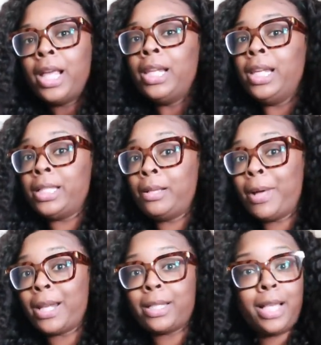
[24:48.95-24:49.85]
listen
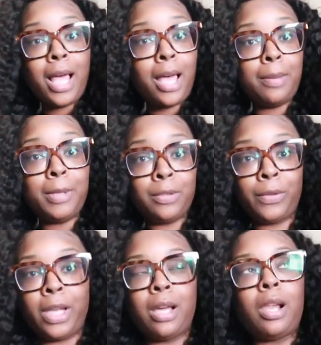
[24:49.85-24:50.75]
by the time this
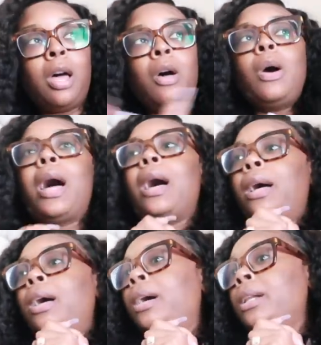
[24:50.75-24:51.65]
video low
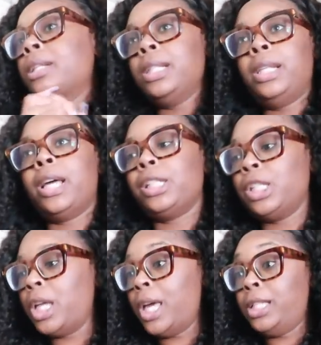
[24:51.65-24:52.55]
I honestly doubt
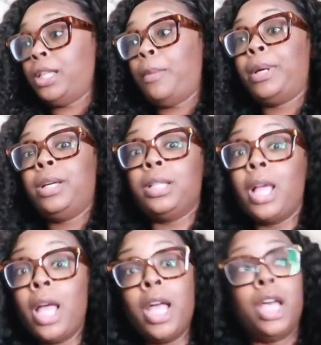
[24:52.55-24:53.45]
she'll have some because
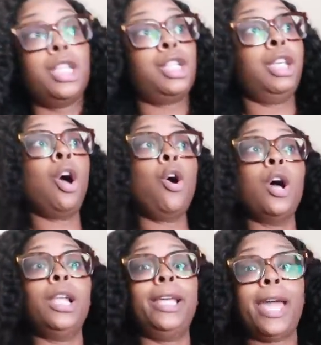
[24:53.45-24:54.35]
she
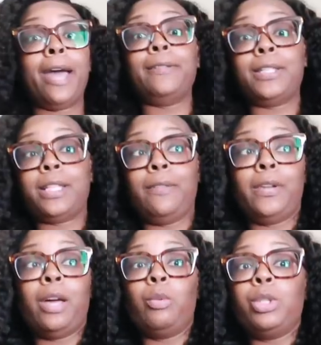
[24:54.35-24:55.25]
hardly have stuff
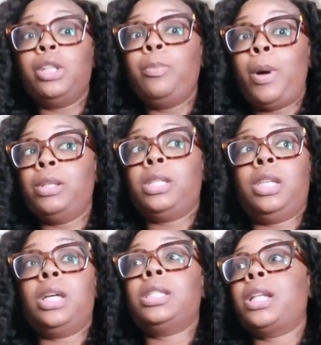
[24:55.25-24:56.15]
now when she posted
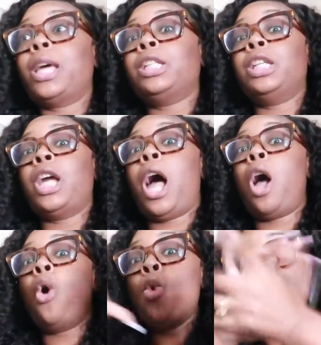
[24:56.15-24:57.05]
yesterday she
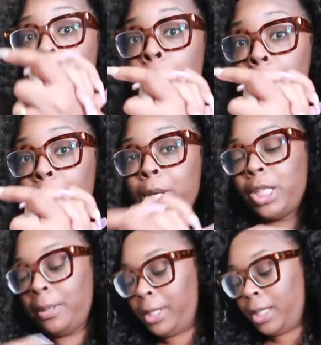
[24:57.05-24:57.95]
got but
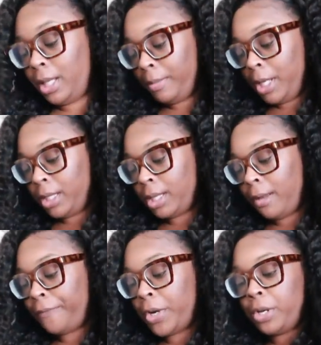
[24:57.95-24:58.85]
she be sending me the
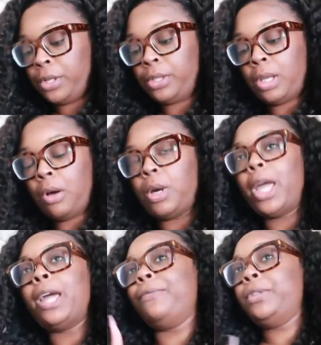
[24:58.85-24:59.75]
stuff first, so
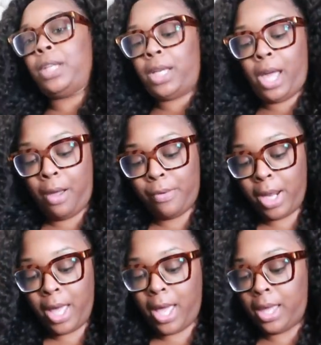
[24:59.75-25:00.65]
everything I already
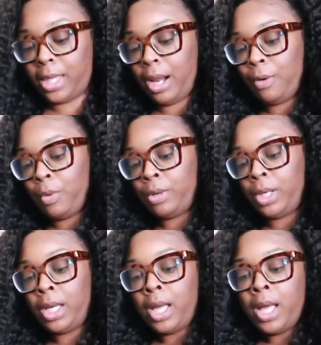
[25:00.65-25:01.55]
had that I
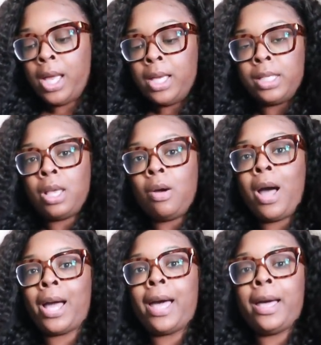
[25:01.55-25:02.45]
wanted. So
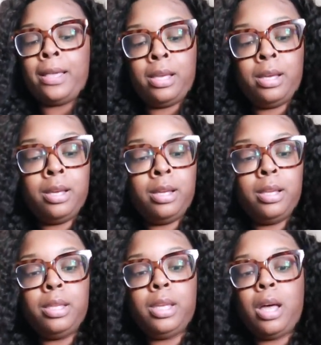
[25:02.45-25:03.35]
I got
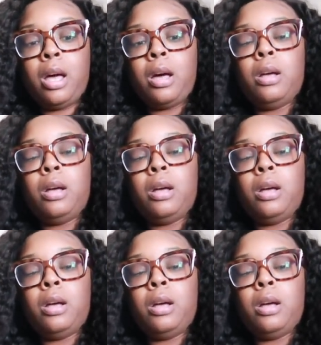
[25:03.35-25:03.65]
the